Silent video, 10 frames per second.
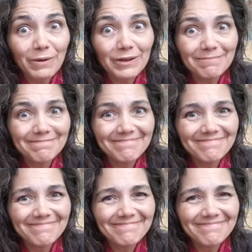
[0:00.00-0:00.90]
Welcome.
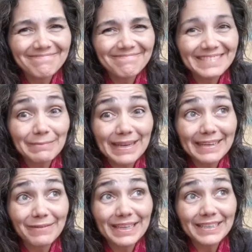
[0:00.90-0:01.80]
It's
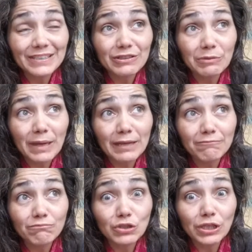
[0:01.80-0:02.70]
me, Wingush, Nibi,
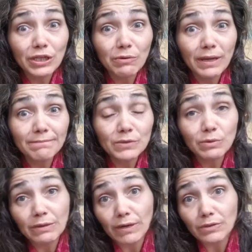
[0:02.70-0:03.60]
Mizikii Kwe,
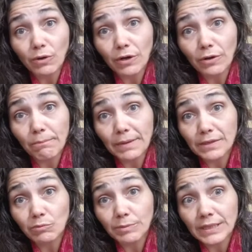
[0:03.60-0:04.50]
Sweetgrass Water,
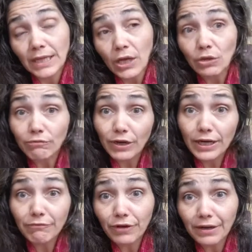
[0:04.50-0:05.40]
Medicine Woman, your
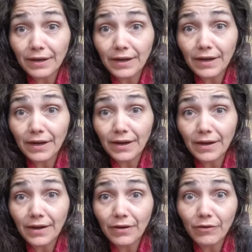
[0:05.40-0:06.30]
friendly, freaky
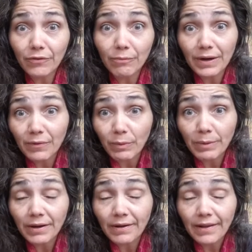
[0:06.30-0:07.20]
ass medicine
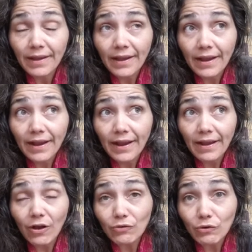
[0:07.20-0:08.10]
woman.
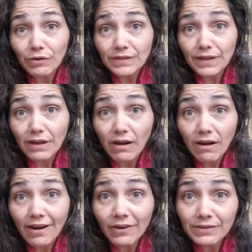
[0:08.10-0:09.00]
Also, Christianna
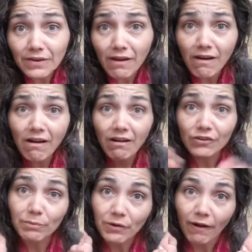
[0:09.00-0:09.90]
Carr and Chris Carr
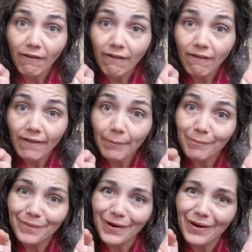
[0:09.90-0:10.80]
Superstar. Yep,
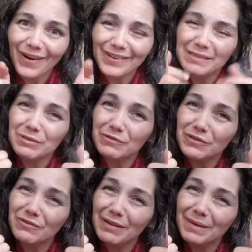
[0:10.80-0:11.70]
all this
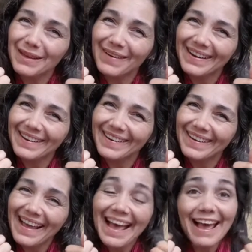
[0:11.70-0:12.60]
beautiful divine being right here.
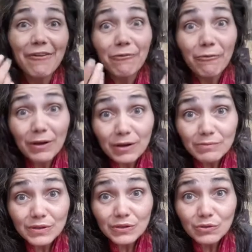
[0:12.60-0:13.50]
And
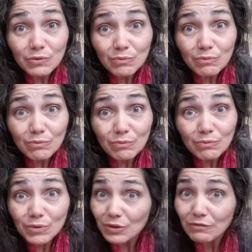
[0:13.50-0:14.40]
welcome to you,
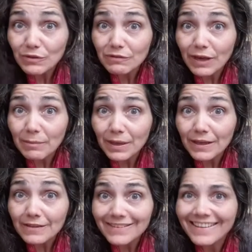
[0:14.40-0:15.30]
beautiful divine
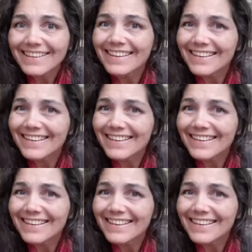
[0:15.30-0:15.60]
beings,